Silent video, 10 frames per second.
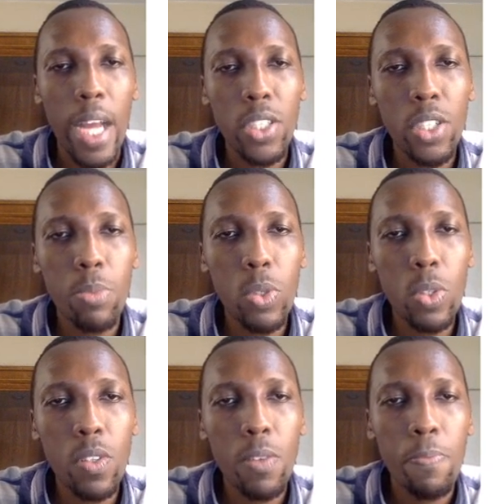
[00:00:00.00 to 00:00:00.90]

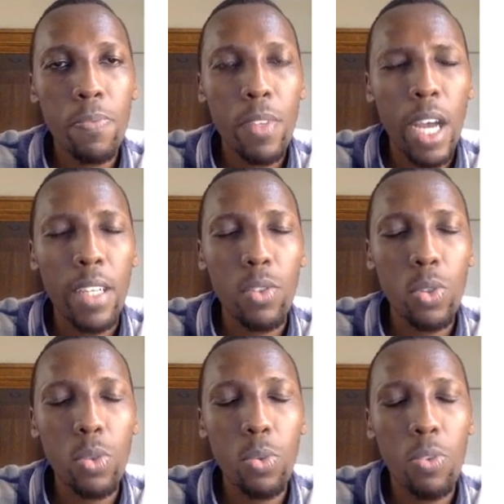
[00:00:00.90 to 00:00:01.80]
attributes,
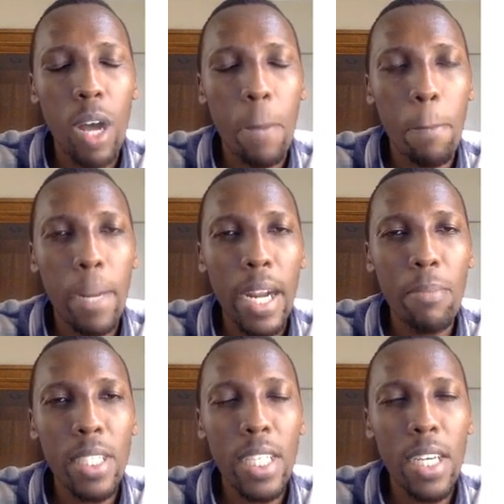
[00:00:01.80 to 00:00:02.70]
two
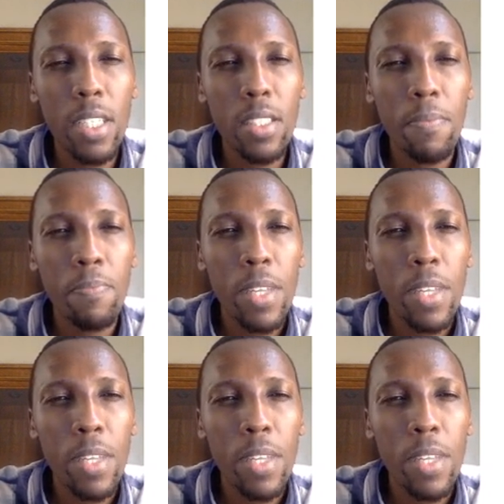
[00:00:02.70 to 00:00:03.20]
parameters.